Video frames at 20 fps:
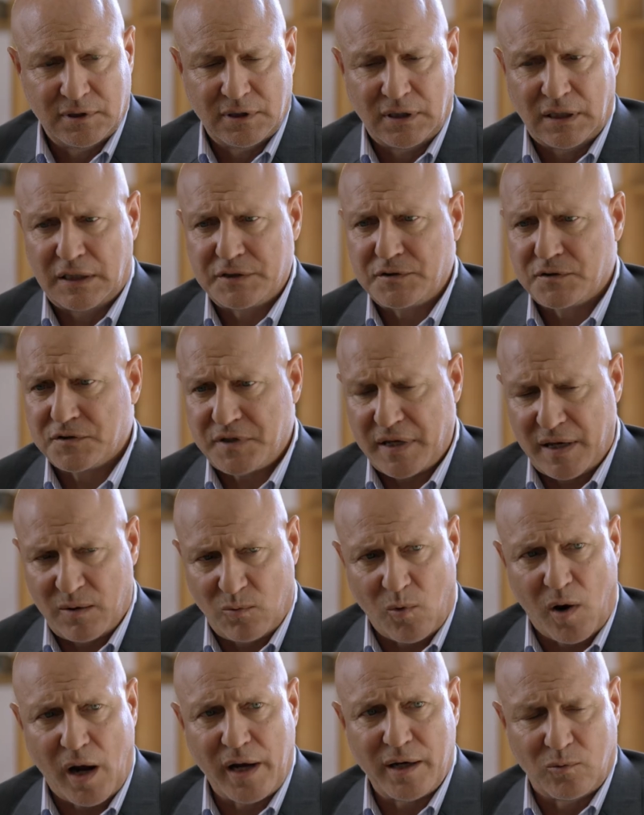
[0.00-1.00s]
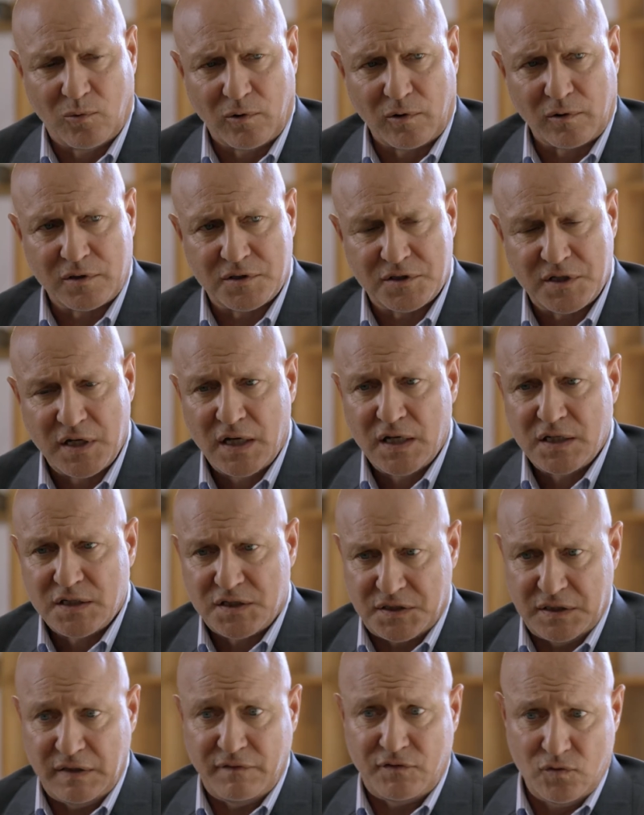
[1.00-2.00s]
understand why it works,
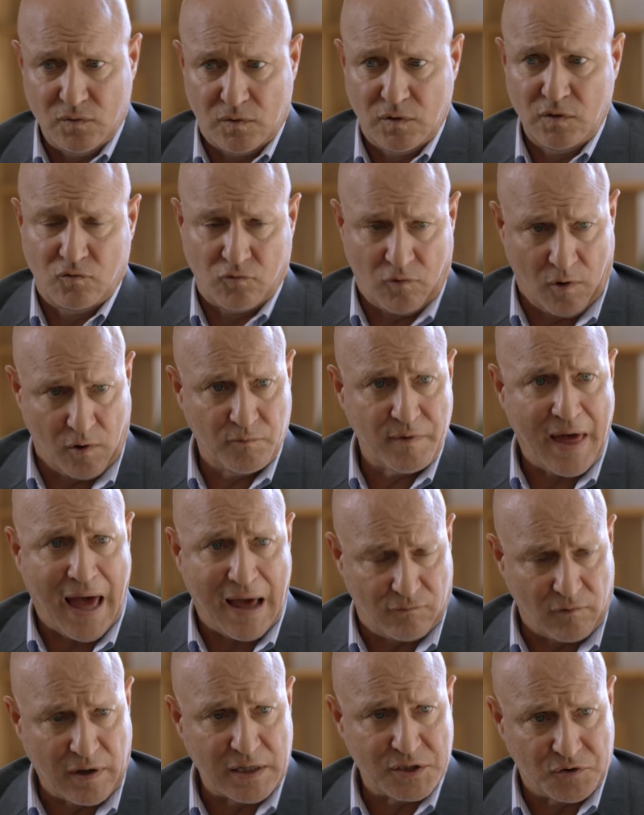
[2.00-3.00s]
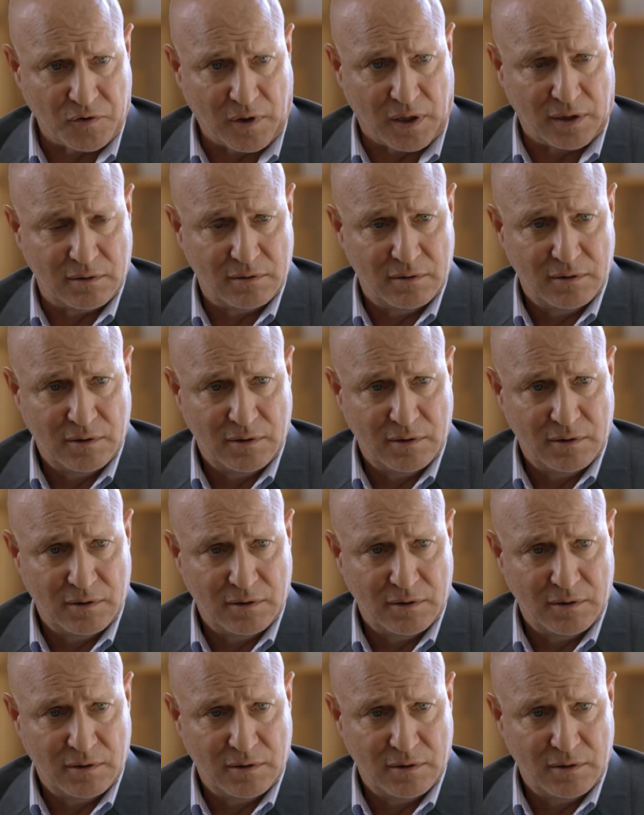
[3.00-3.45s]
see if you can grow that restaurant,